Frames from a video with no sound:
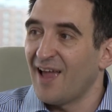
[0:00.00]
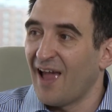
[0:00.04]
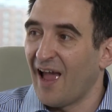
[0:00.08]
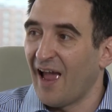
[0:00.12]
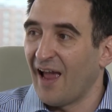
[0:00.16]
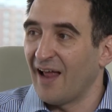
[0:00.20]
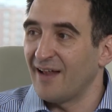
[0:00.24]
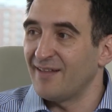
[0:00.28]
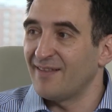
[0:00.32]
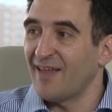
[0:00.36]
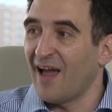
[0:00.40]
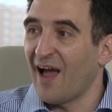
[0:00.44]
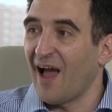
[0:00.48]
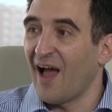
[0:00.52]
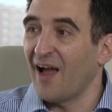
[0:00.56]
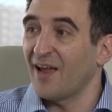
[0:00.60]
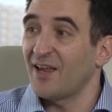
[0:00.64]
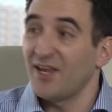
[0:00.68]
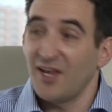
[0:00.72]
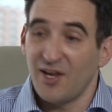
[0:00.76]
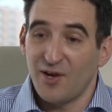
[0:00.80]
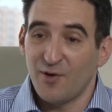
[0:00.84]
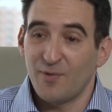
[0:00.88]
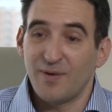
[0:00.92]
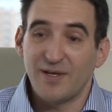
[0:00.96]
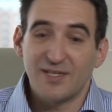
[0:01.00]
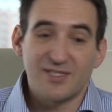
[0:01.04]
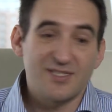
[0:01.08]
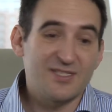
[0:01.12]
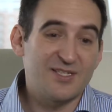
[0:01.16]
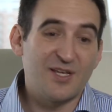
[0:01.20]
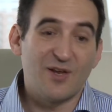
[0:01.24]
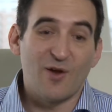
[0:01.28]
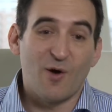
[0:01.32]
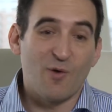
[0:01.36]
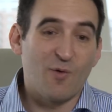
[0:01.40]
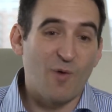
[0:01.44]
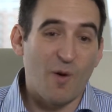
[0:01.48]
And here
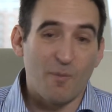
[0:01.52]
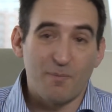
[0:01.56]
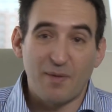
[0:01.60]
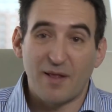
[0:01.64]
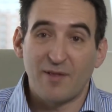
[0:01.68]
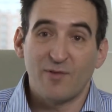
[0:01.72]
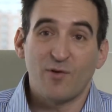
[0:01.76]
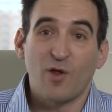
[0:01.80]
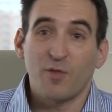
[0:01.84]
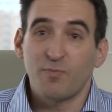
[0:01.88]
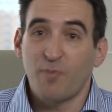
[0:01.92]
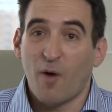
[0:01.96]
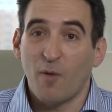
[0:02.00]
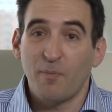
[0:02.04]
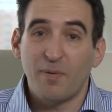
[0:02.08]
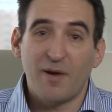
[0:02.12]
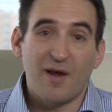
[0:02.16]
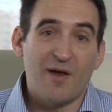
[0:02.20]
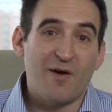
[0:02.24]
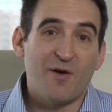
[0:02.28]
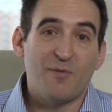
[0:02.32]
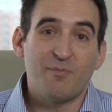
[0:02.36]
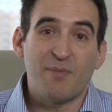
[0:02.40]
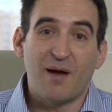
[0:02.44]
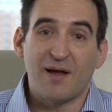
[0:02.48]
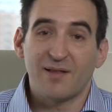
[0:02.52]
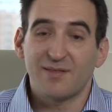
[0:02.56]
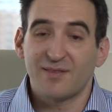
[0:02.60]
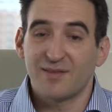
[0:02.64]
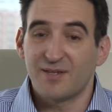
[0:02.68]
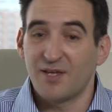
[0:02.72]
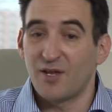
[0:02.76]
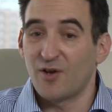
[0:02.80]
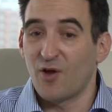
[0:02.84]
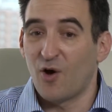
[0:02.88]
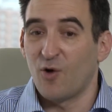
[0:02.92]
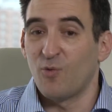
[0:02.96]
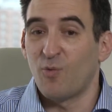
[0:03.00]
it's completely not popular,
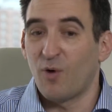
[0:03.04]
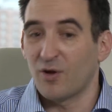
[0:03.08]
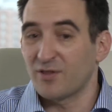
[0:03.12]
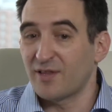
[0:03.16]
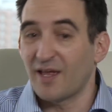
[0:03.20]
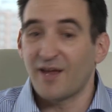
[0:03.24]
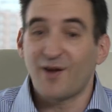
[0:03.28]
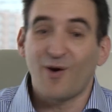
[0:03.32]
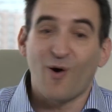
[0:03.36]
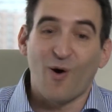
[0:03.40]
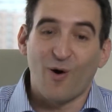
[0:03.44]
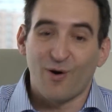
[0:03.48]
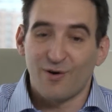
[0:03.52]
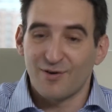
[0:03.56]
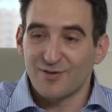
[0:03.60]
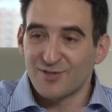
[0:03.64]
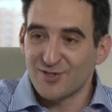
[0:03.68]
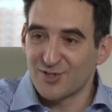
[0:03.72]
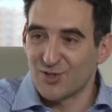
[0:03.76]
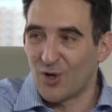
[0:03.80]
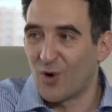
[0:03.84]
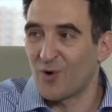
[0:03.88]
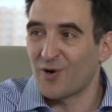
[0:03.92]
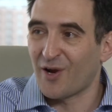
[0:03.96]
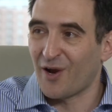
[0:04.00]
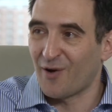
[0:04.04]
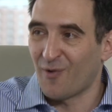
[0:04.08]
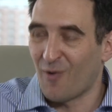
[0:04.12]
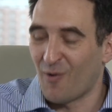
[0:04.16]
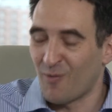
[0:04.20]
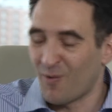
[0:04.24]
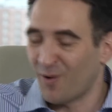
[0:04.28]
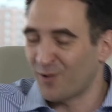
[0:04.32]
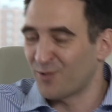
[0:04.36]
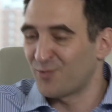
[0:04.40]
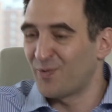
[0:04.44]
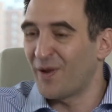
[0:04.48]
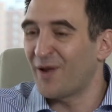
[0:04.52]
but what they call soccer
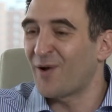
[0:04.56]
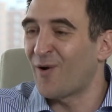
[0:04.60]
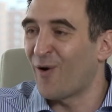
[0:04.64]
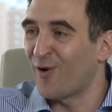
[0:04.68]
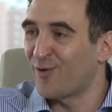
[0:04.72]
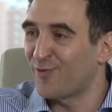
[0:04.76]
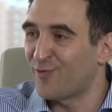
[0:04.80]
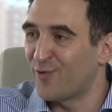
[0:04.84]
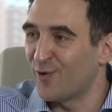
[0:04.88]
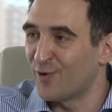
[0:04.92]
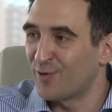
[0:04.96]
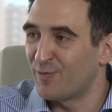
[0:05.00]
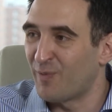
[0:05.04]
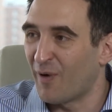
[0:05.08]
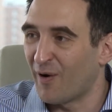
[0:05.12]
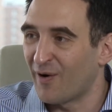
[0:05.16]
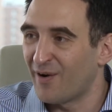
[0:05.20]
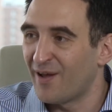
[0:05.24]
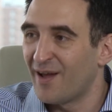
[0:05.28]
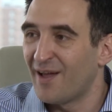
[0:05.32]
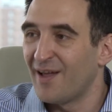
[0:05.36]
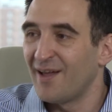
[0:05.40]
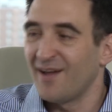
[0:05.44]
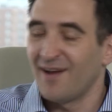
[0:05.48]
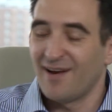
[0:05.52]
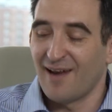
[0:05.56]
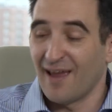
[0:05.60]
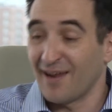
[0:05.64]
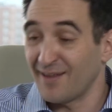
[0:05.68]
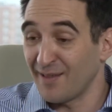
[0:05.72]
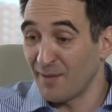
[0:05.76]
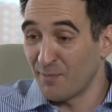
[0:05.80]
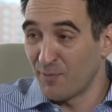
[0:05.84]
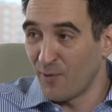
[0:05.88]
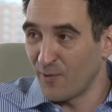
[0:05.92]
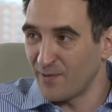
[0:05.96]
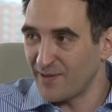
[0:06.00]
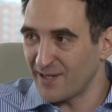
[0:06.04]
or what we call football,
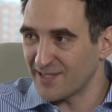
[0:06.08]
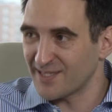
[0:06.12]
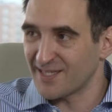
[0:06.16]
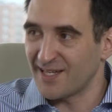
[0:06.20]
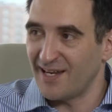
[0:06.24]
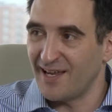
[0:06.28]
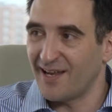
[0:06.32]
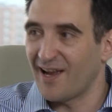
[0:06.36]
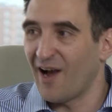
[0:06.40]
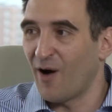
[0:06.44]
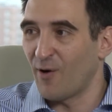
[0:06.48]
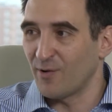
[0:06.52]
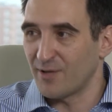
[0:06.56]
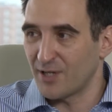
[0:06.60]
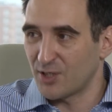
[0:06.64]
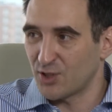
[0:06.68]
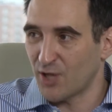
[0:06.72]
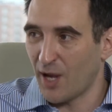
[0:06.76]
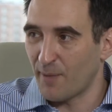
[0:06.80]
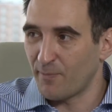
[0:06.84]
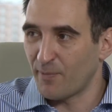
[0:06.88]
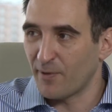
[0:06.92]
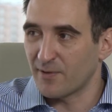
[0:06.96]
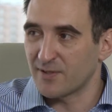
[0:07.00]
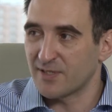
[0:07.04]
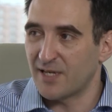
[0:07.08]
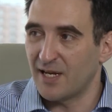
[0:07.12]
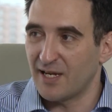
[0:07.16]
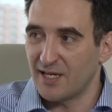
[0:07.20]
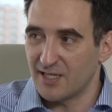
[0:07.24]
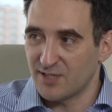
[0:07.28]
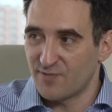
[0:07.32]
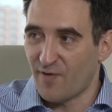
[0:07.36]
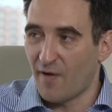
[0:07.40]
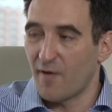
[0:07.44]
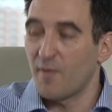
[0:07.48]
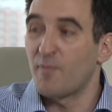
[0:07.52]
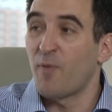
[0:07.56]
like the Bundesliga or the Champions
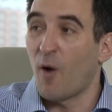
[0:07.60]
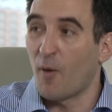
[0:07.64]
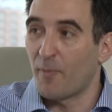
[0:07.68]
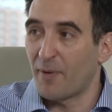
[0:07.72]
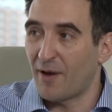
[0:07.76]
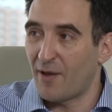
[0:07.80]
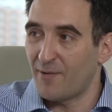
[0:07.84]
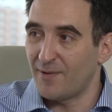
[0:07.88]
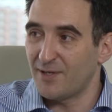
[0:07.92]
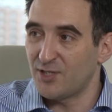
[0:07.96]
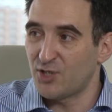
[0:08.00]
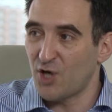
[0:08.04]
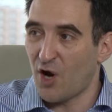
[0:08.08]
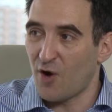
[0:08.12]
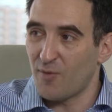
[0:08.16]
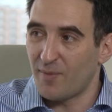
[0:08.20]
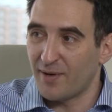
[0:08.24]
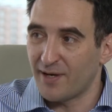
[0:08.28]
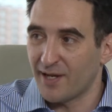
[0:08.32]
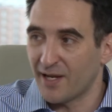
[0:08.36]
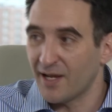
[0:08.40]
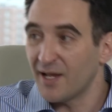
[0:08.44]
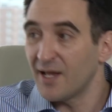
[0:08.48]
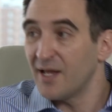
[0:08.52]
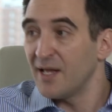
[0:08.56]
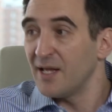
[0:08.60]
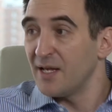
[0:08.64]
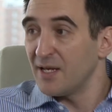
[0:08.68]
League, is very popular in Germany.